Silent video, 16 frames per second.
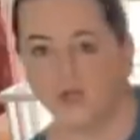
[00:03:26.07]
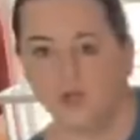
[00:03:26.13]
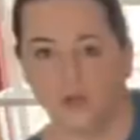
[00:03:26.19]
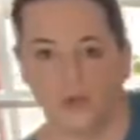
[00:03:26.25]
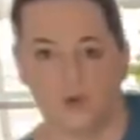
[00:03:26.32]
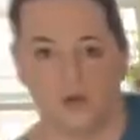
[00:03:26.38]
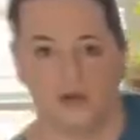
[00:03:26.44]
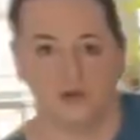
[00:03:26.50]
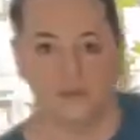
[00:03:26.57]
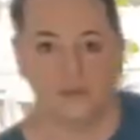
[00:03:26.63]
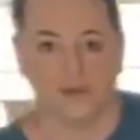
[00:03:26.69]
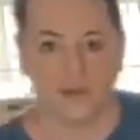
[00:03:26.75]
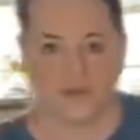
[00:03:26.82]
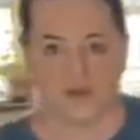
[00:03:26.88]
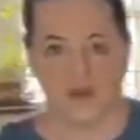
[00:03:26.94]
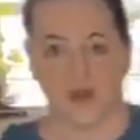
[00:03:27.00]
new
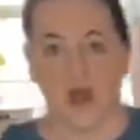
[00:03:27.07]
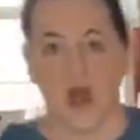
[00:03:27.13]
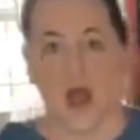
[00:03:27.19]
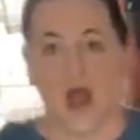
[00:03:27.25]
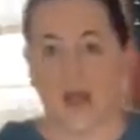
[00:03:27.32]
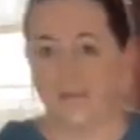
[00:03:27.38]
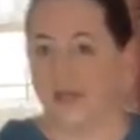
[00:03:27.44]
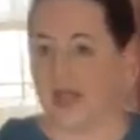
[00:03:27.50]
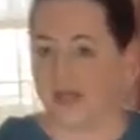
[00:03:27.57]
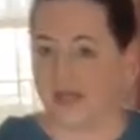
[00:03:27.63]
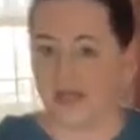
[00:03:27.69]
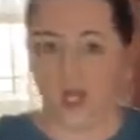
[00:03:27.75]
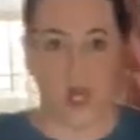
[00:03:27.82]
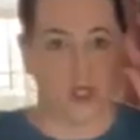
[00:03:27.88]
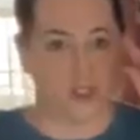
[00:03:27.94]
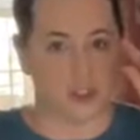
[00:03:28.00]
blender. I'm
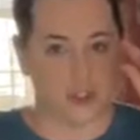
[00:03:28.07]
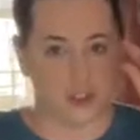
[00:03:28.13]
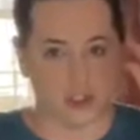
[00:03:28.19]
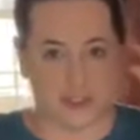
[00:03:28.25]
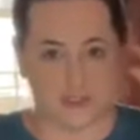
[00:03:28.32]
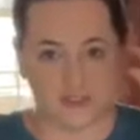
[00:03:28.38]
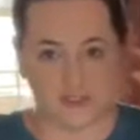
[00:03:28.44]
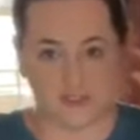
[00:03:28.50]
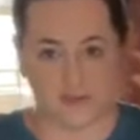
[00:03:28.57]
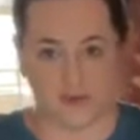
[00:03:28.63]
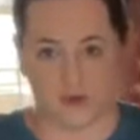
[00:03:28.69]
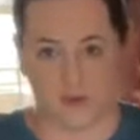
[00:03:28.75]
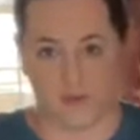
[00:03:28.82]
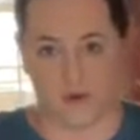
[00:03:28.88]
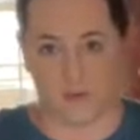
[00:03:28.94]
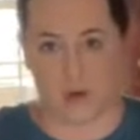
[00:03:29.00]
adding just a
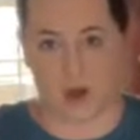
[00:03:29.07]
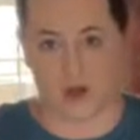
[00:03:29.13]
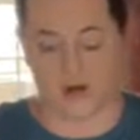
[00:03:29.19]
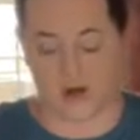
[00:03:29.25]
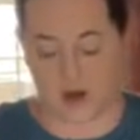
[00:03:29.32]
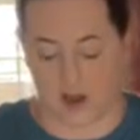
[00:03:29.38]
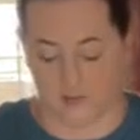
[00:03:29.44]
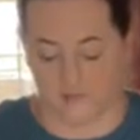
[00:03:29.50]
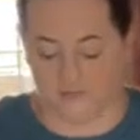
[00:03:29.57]
little bit of water.